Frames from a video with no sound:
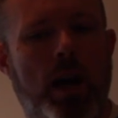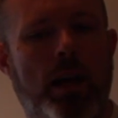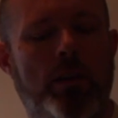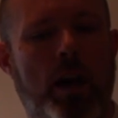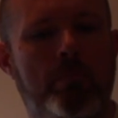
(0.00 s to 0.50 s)

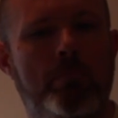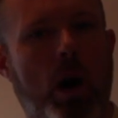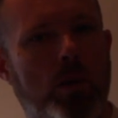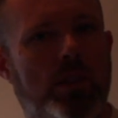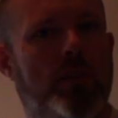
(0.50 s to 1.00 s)
And
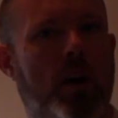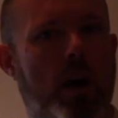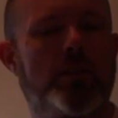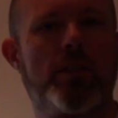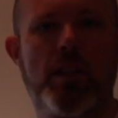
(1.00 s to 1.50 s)
most of
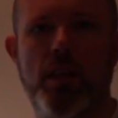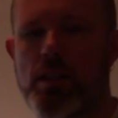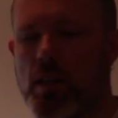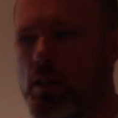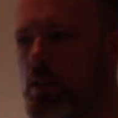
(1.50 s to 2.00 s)
our
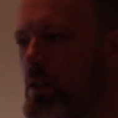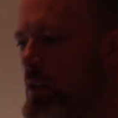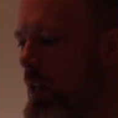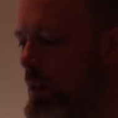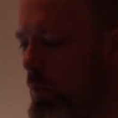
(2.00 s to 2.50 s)
diseases,
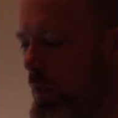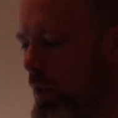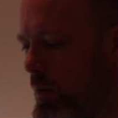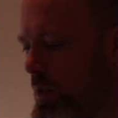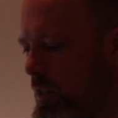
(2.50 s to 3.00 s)
when it
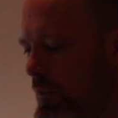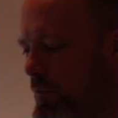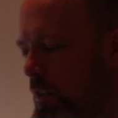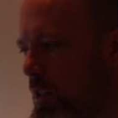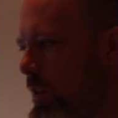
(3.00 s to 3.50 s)
comes to the
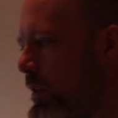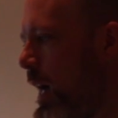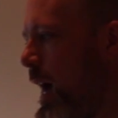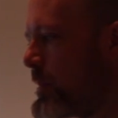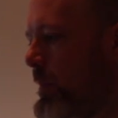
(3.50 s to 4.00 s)
physical
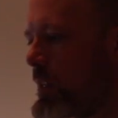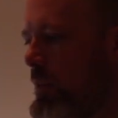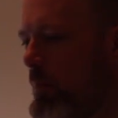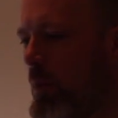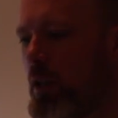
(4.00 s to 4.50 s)
aspects
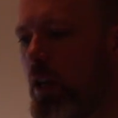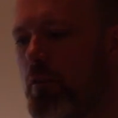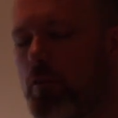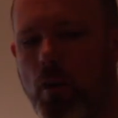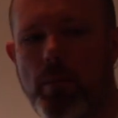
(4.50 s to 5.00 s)
of the body, are
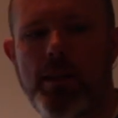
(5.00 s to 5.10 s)
from